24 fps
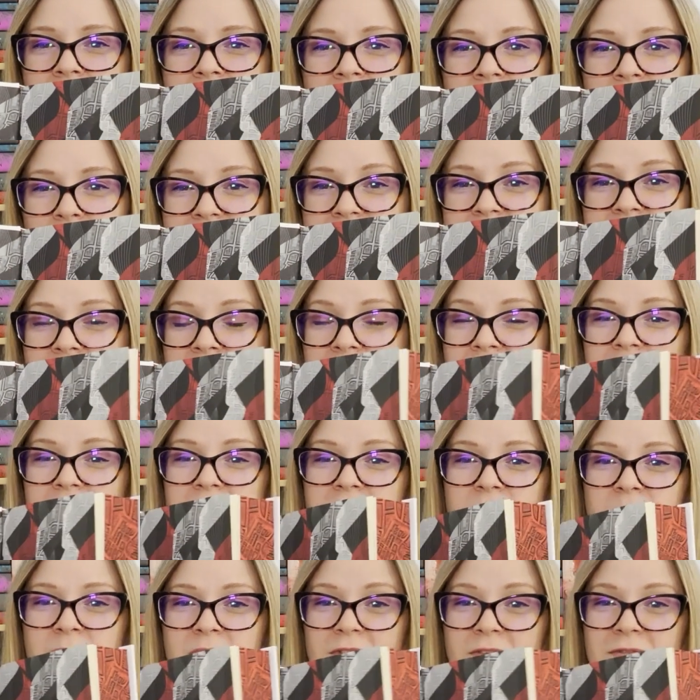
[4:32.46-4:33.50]
I'm a sucker
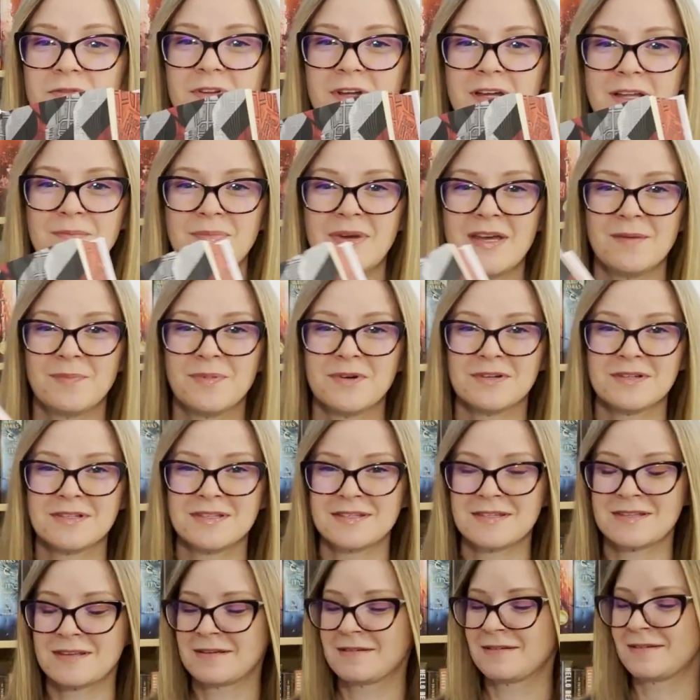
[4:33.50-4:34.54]
for beautiful end
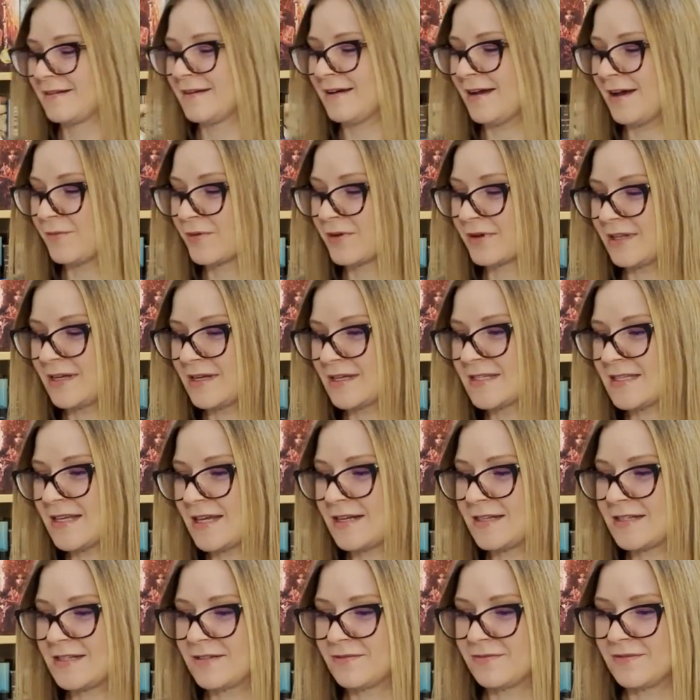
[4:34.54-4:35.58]
papers. I'm really
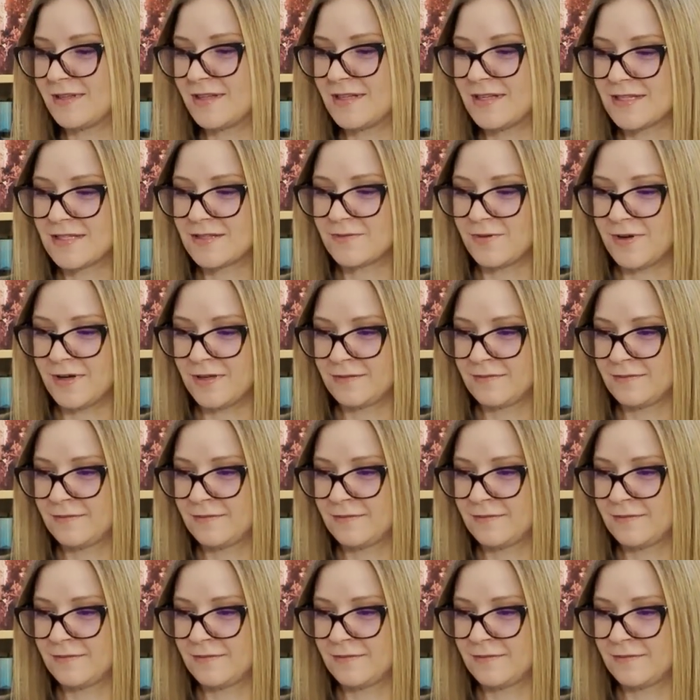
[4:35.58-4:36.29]
excited to read this one.